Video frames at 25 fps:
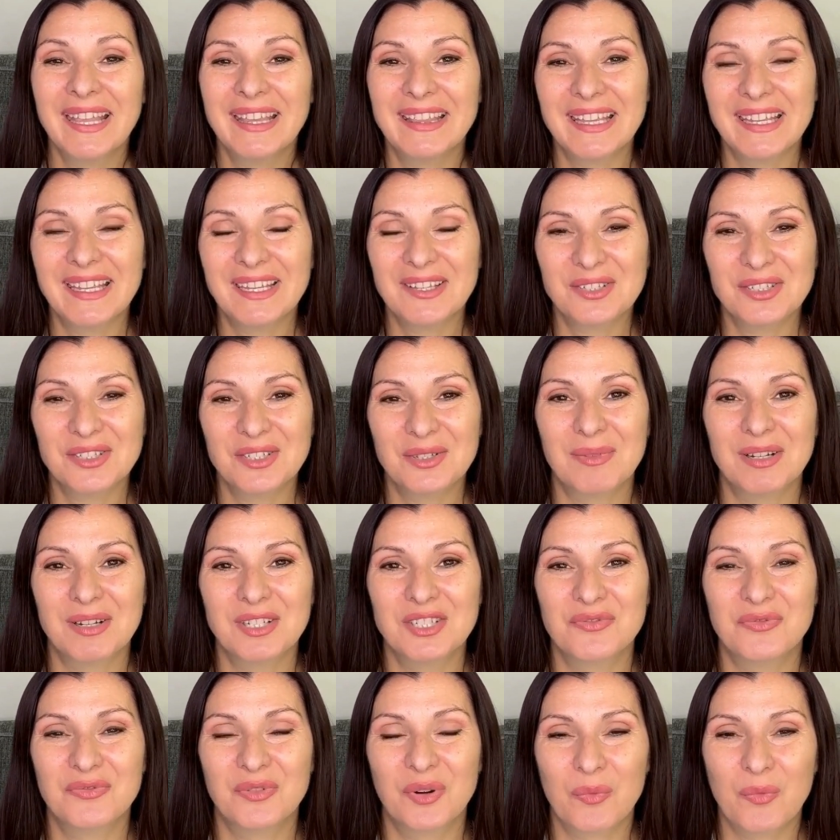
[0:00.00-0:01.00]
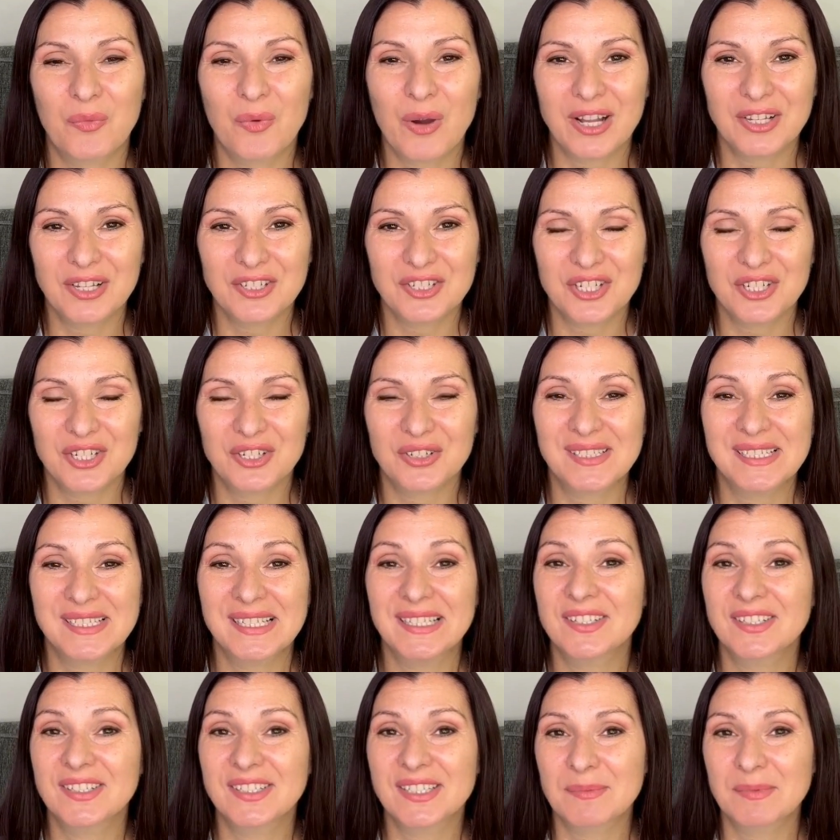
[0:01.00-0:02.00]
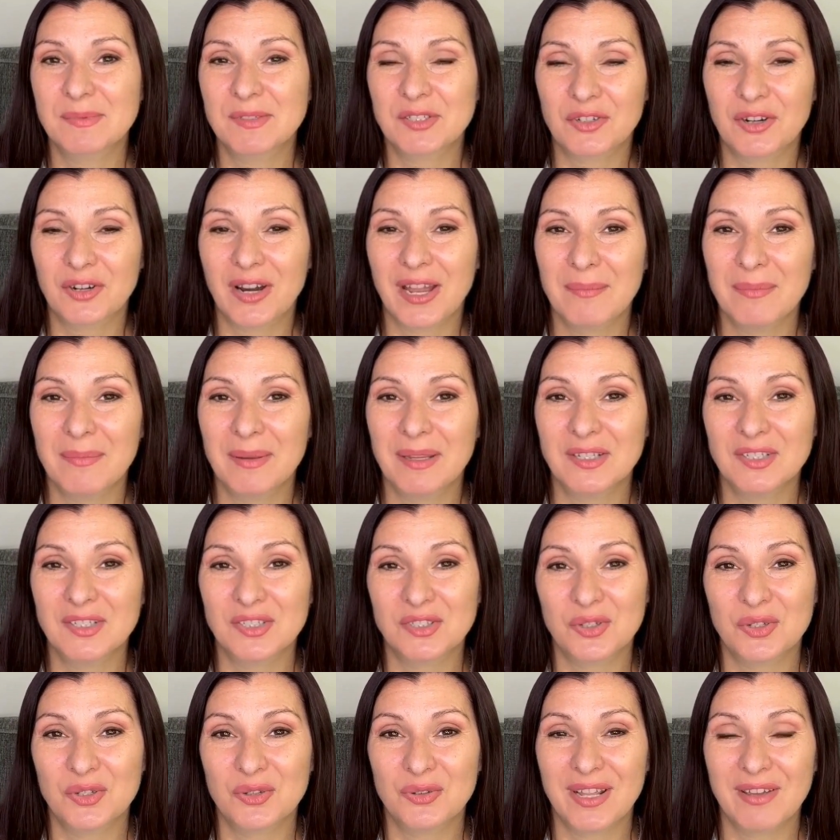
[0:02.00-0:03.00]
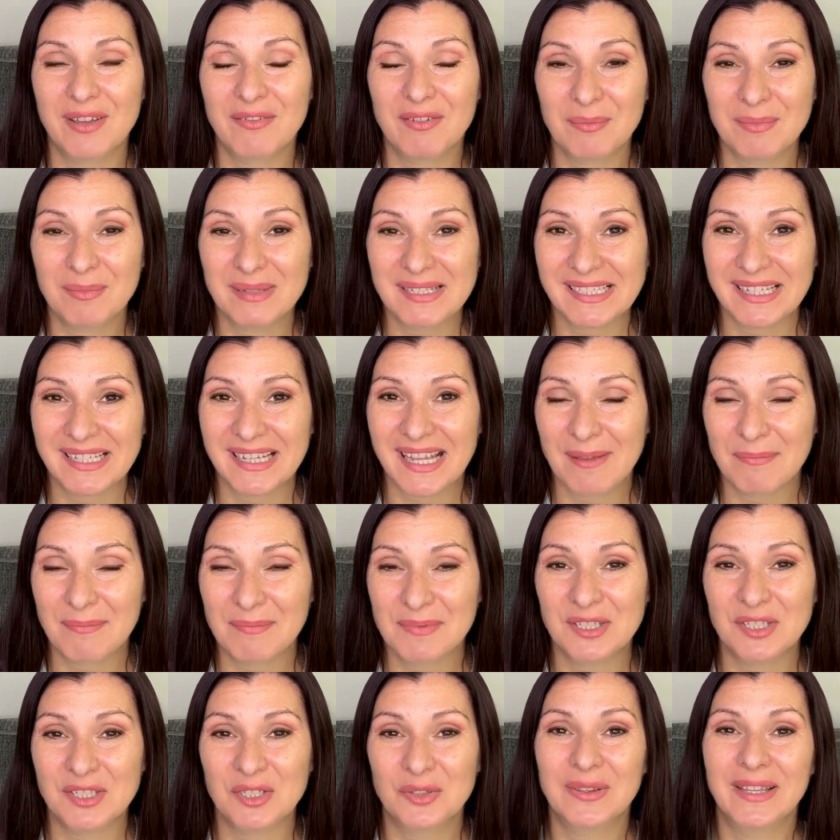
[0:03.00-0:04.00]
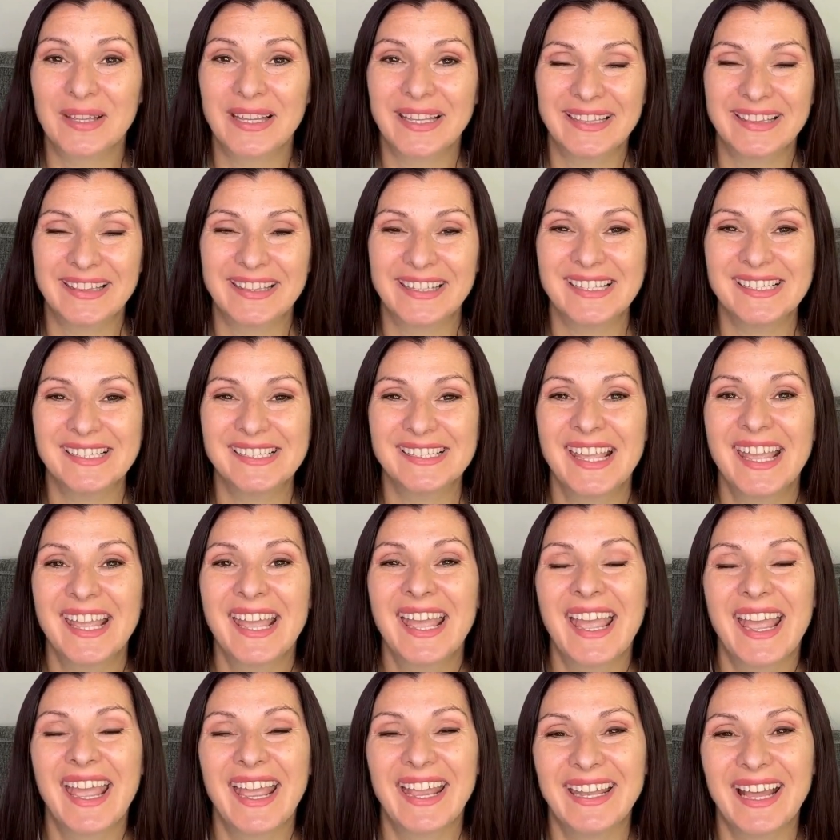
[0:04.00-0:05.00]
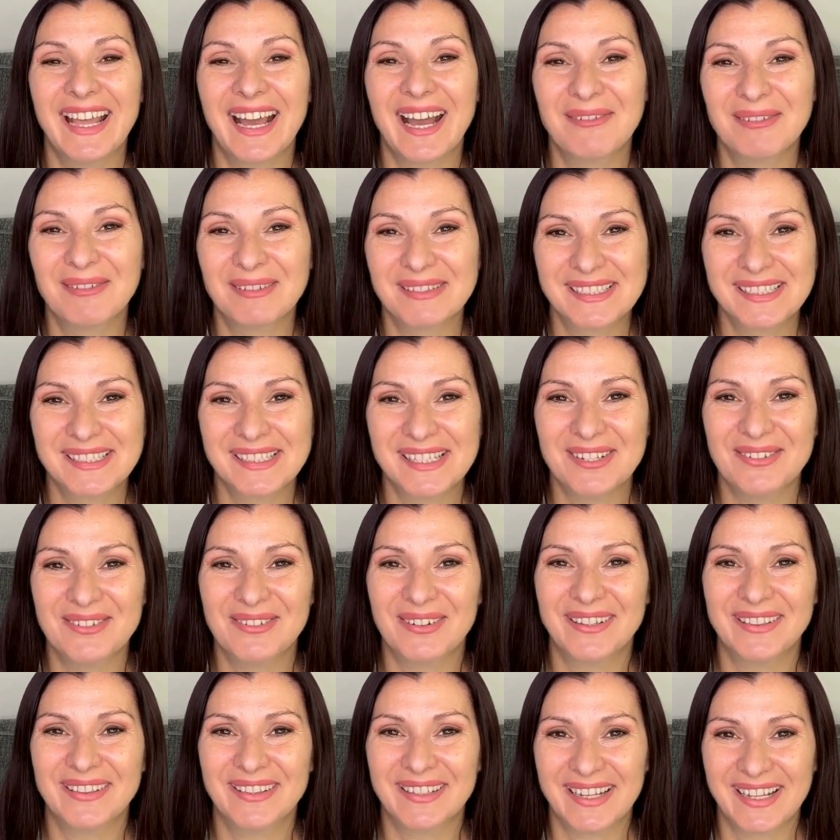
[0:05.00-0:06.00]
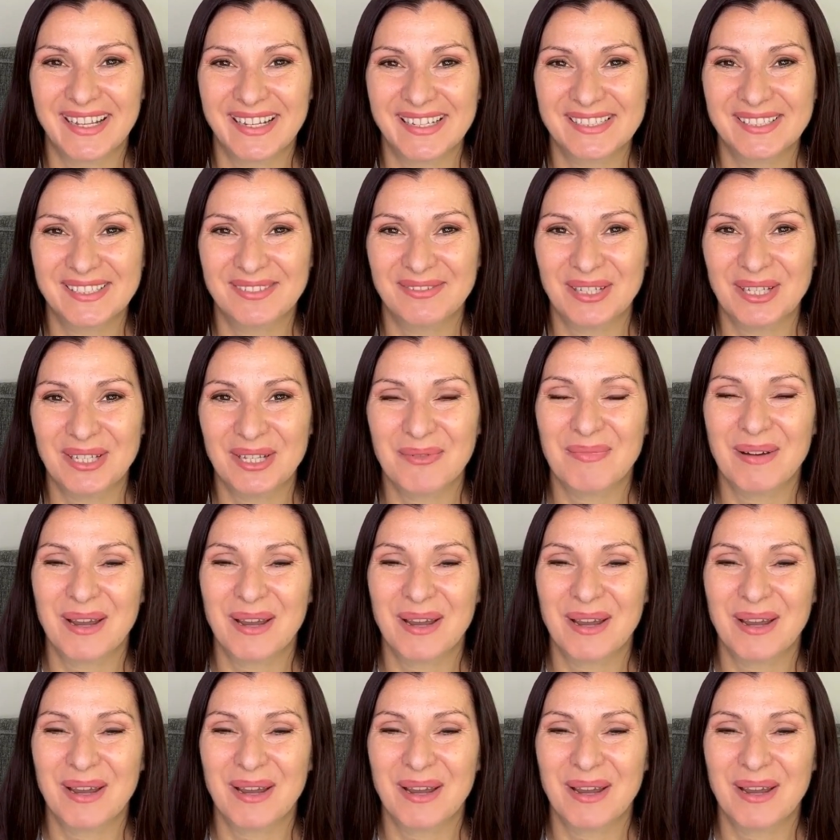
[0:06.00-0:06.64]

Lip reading: Thank you so much for watching. Consider subscribing so you never miss an episode like this, and I will see you on the next video.